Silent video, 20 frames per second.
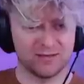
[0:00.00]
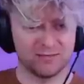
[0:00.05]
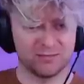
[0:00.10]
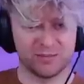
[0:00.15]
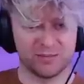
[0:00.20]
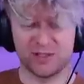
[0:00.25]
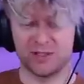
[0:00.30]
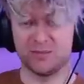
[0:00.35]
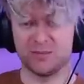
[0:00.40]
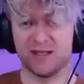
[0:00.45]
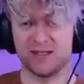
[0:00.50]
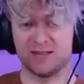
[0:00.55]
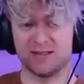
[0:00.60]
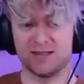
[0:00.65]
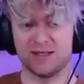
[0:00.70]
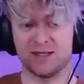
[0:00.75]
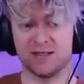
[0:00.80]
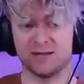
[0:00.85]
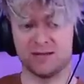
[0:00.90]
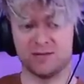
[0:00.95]
bishop takes e
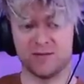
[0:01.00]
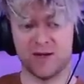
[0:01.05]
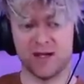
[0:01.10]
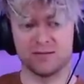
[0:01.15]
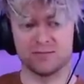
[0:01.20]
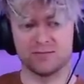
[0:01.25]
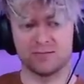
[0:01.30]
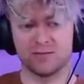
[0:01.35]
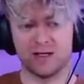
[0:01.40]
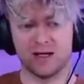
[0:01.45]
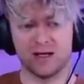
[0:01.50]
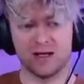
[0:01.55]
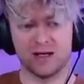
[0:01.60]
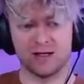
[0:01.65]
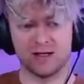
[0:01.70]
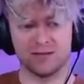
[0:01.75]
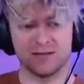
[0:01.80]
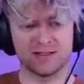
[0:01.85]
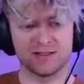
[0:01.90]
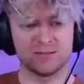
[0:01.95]
eight, threat. Uh,
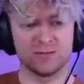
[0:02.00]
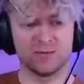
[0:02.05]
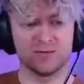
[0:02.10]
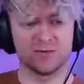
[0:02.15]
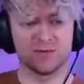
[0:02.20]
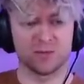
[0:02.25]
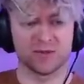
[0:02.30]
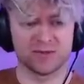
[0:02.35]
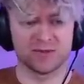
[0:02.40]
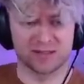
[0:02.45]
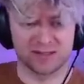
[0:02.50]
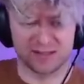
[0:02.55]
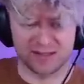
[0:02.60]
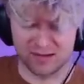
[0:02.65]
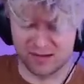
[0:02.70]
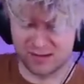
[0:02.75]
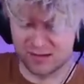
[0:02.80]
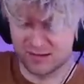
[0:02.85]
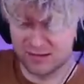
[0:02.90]
let's move towards the center.